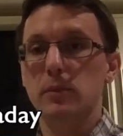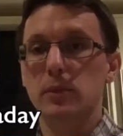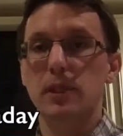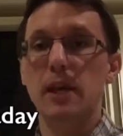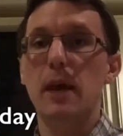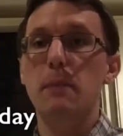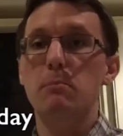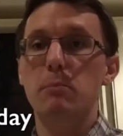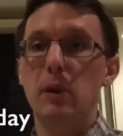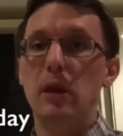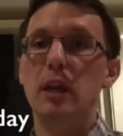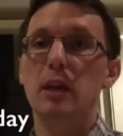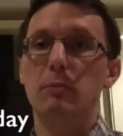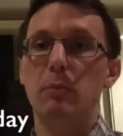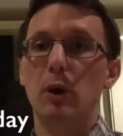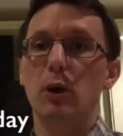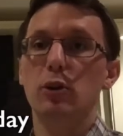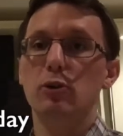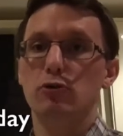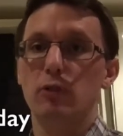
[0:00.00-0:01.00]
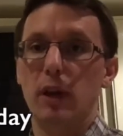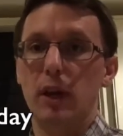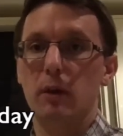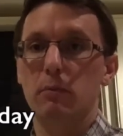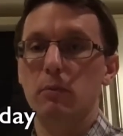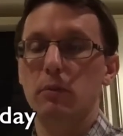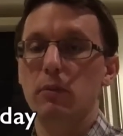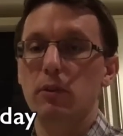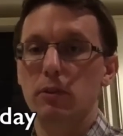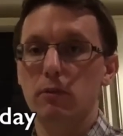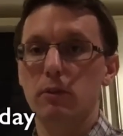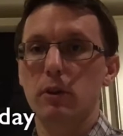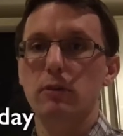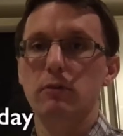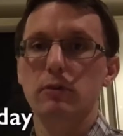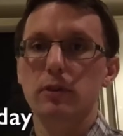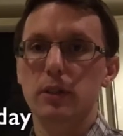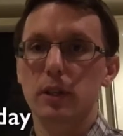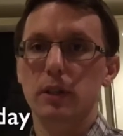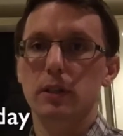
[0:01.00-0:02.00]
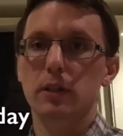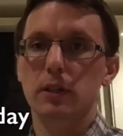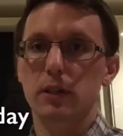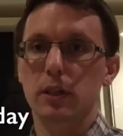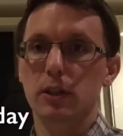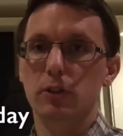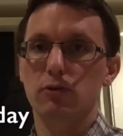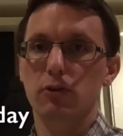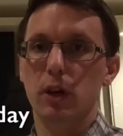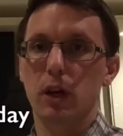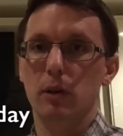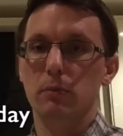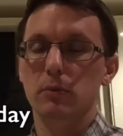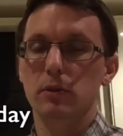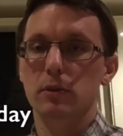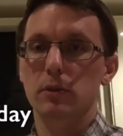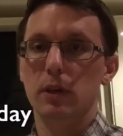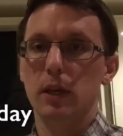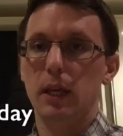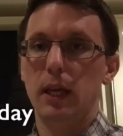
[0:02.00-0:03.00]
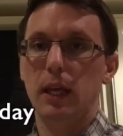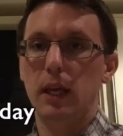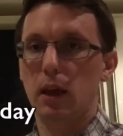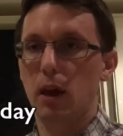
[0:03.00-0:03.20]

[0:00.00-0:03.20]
10p per dram, 366 drams,